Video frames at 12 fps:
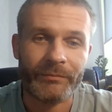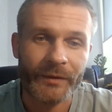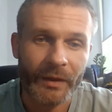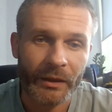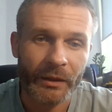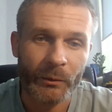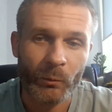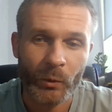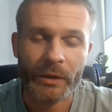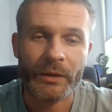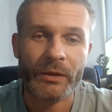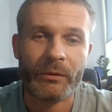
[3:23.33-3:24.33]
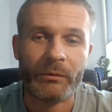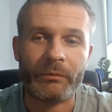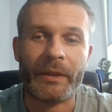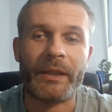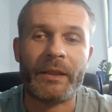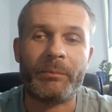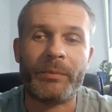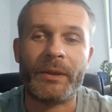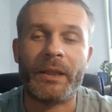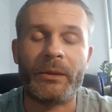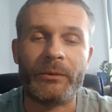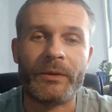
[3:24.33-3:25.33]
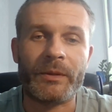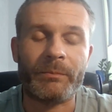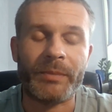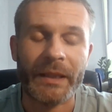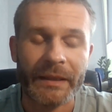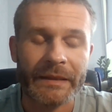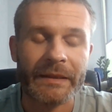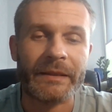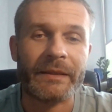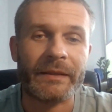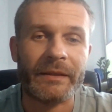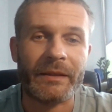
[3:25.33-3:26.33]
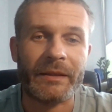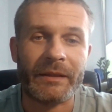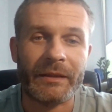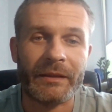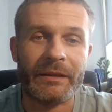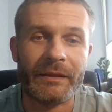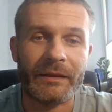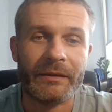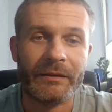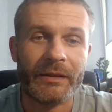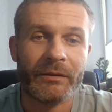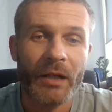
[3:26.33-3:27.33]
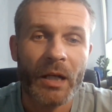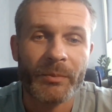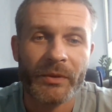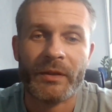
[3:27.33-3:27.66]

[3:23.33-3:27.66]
there was already planted the crops,